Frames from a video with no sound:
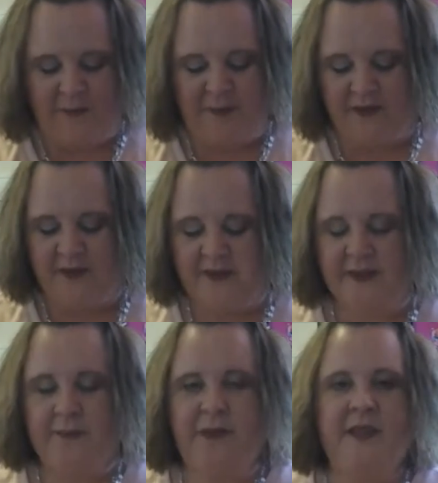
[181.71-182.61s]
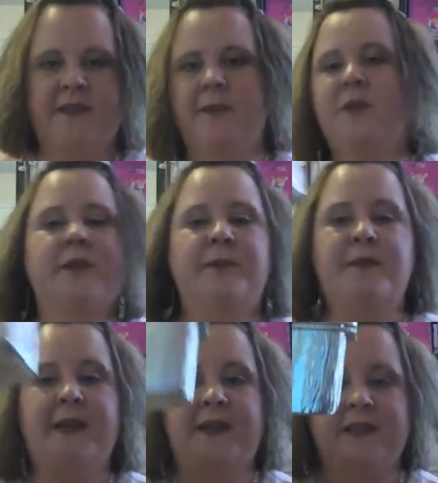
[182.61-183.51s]
picked these up because I'm going to be
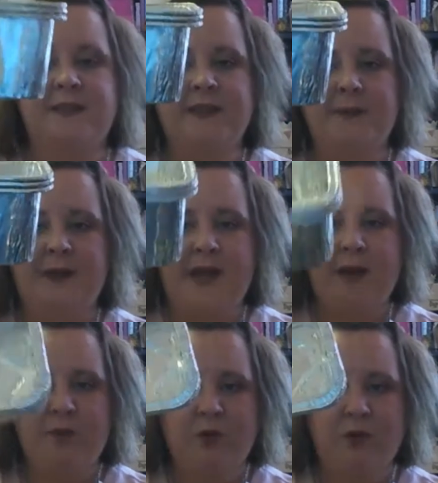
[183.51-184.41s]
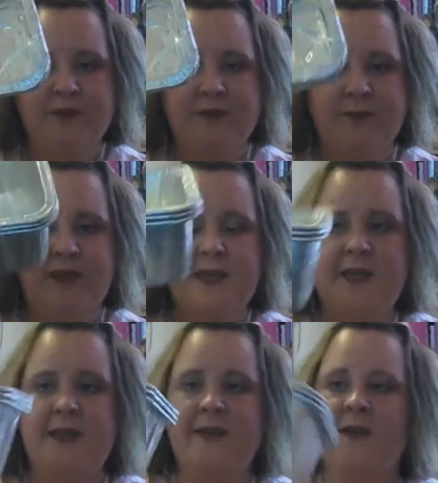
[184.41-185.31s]
making a cinnamon apple
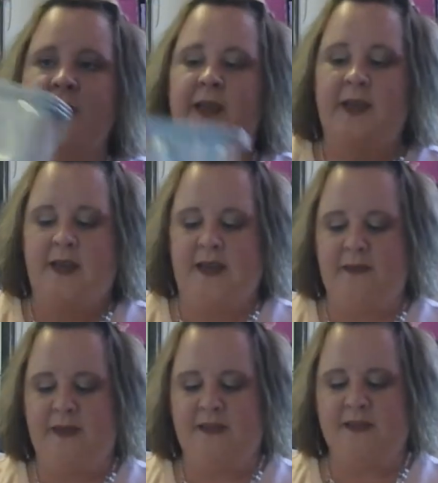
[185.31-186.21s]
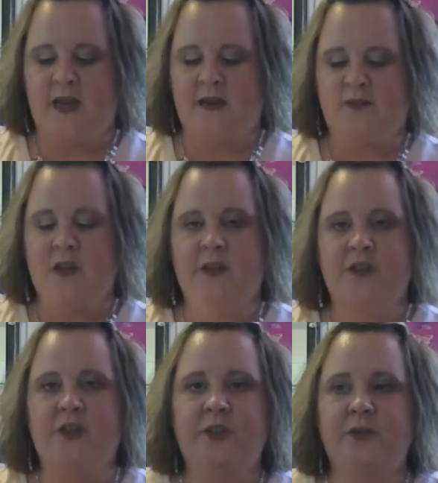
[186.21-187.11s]
recipe. And it makes kind of a
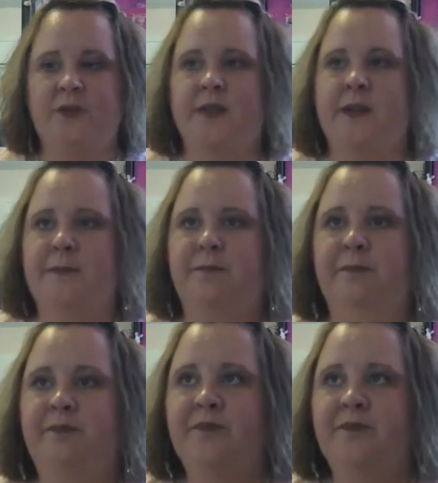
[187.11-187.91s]
lot. You use um,